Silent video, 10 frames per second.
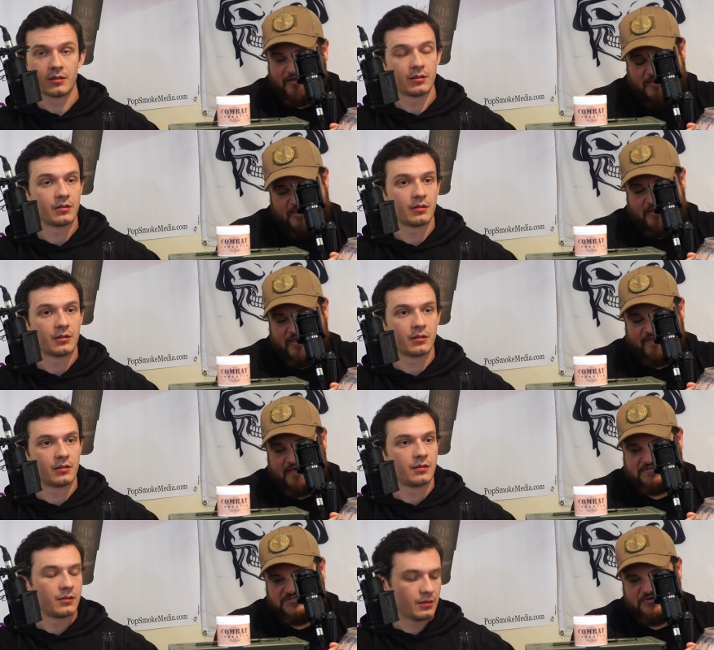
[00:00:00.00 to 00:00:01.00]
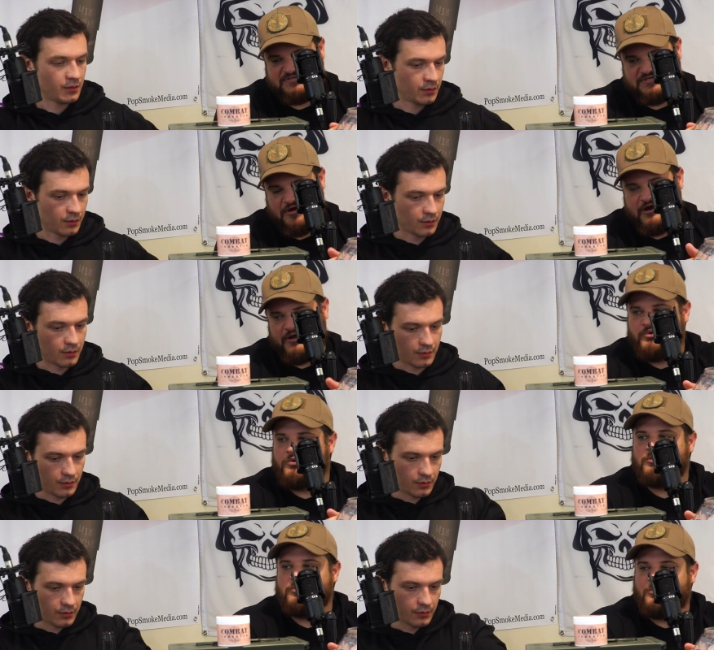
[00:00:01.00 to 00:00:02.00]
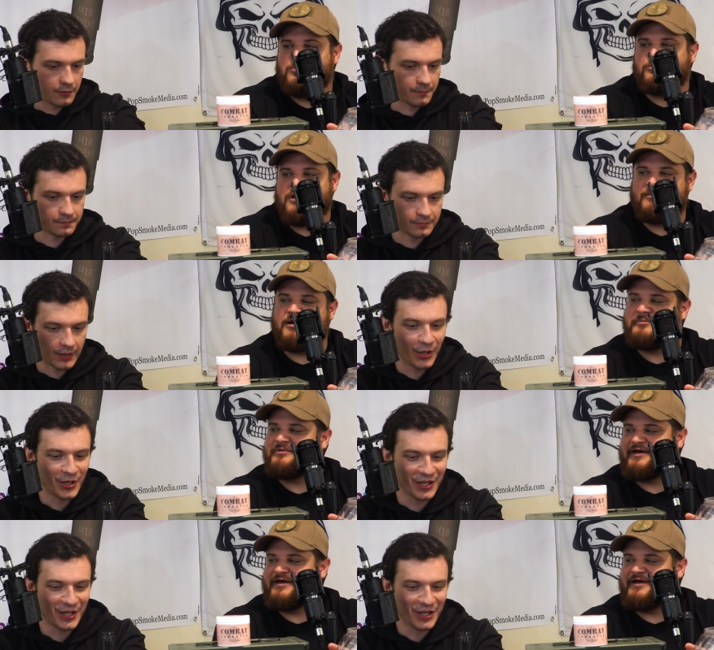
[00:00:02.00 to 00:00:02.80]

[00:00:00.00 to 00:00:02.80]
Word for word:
Speaker 1: Yeah, and then so I was like, all right, cool, cool, cool, cool. Grubhub,